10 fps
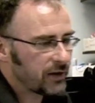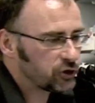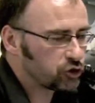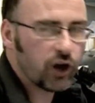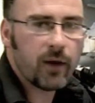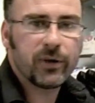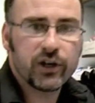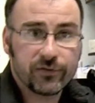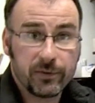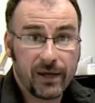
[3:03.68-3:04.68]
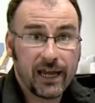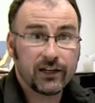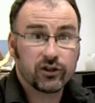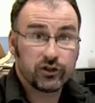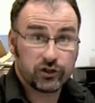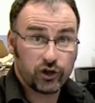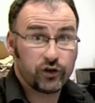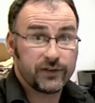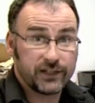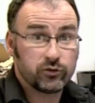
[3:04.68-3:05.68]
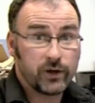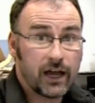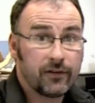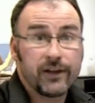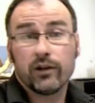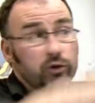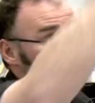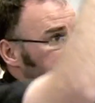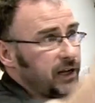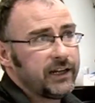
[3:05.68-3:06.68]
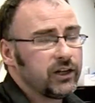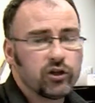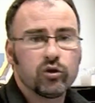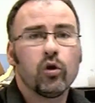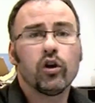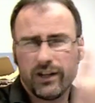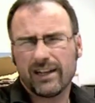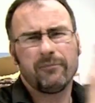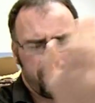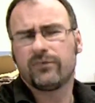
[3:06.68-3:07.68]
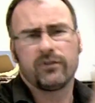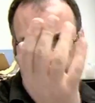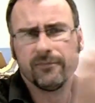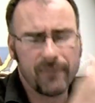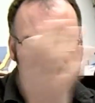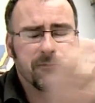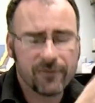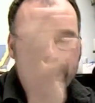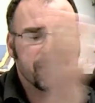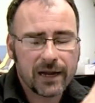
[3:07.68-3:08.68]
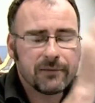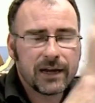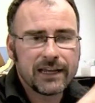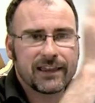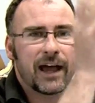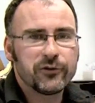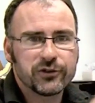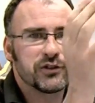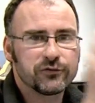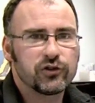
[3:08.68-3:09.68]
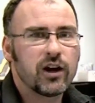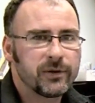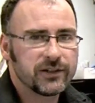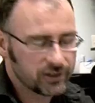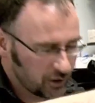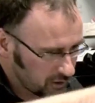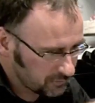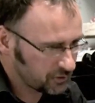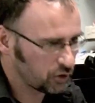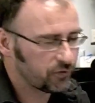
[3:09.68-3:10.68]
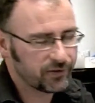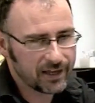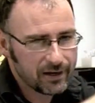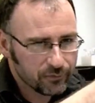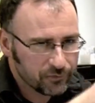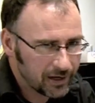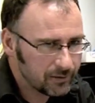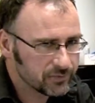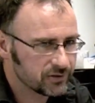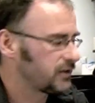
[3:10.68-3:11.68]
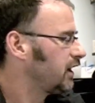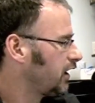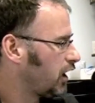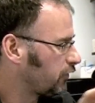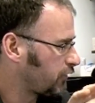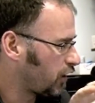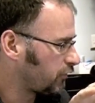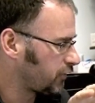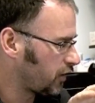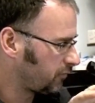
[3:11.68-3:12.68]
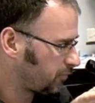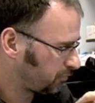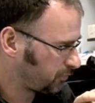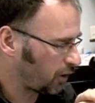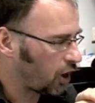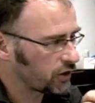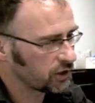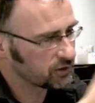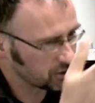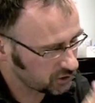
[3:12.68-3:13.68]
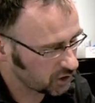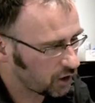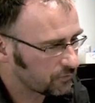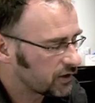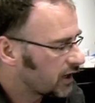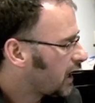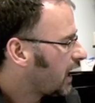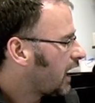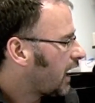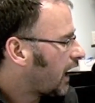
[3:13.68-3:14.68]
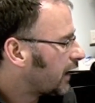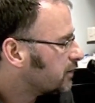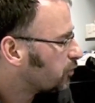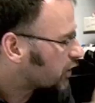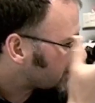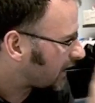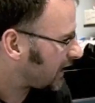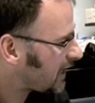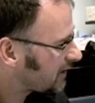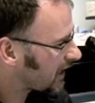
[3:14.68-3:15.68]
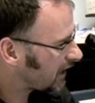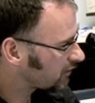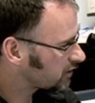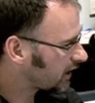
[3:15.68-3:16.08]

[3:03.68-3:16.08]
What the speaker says: have a droplet of the paint on the surface, as we have here, and when you're painting it on the wall, you get many, many, many thousands of droplets, and you'll have sort of thin films of particles and solvent. But the key thing here is,